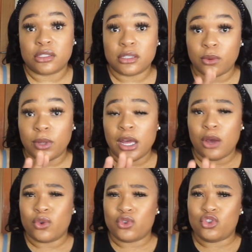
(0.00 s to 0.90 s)
So
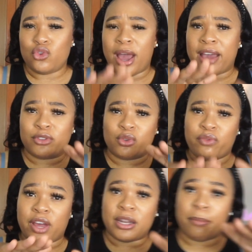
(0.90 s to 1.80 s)
you have to find a